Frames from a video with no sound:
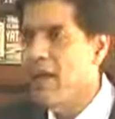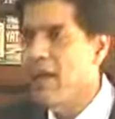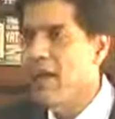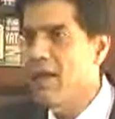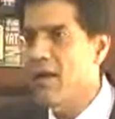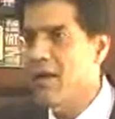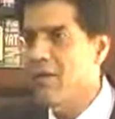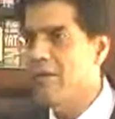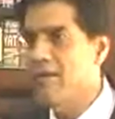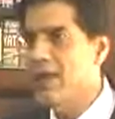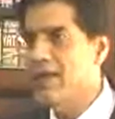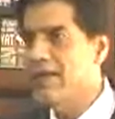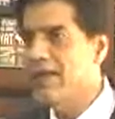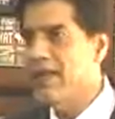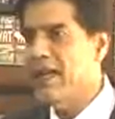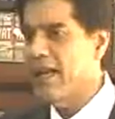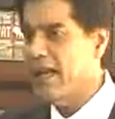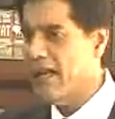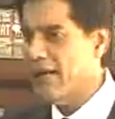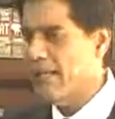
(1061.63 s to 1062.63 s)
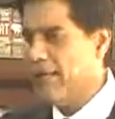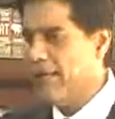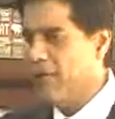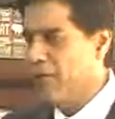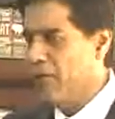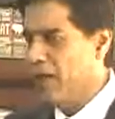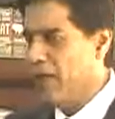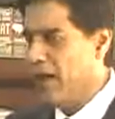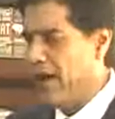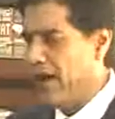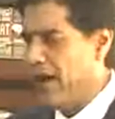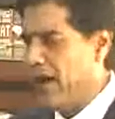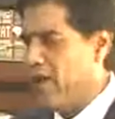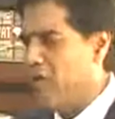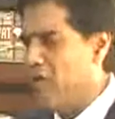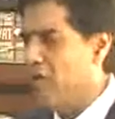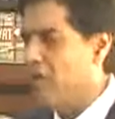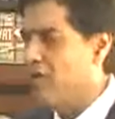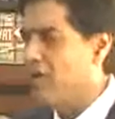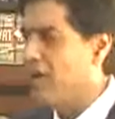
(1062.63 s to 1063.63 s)
Now basically, before I
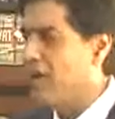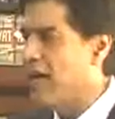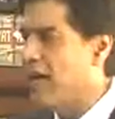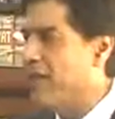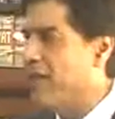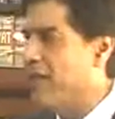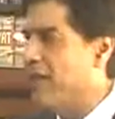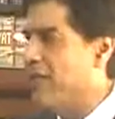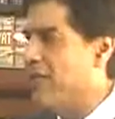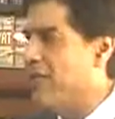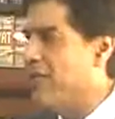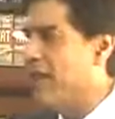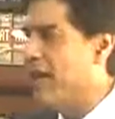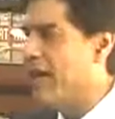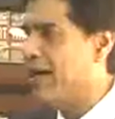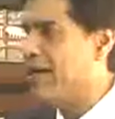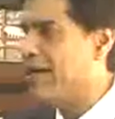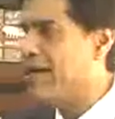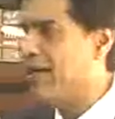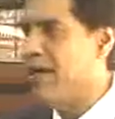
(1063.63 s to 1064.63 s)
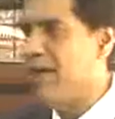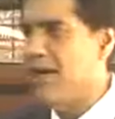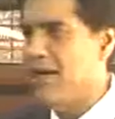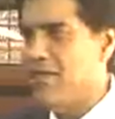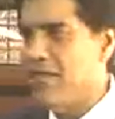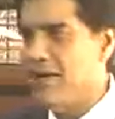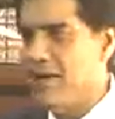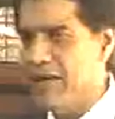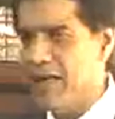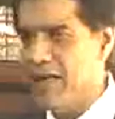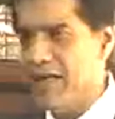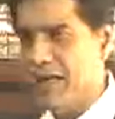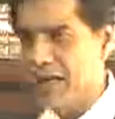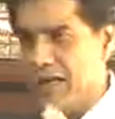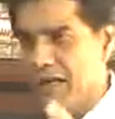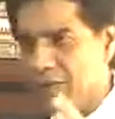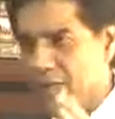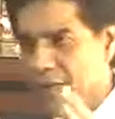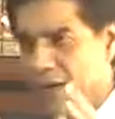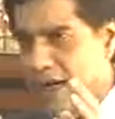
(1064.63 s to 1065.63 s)
go to that notification, let me just
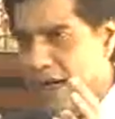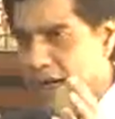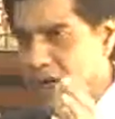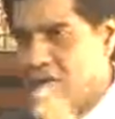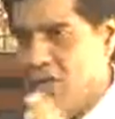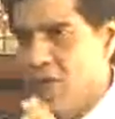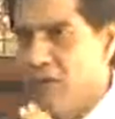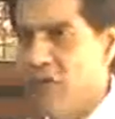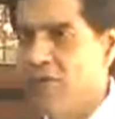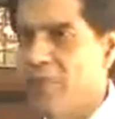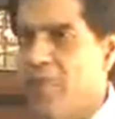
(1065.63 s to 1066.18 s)
explain to you